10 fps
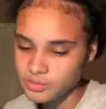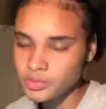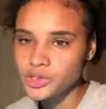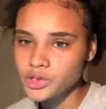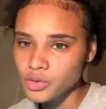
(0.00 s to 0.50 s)

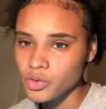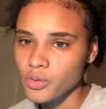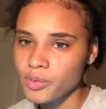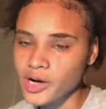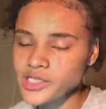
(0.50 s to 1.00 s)
put your own
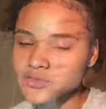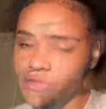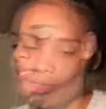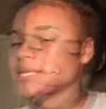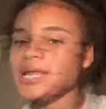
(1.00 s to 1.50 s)
price. But
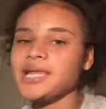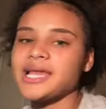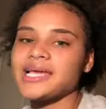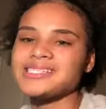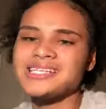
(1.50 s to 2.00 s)
it's
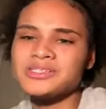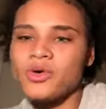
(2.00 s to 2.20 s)
99 cents.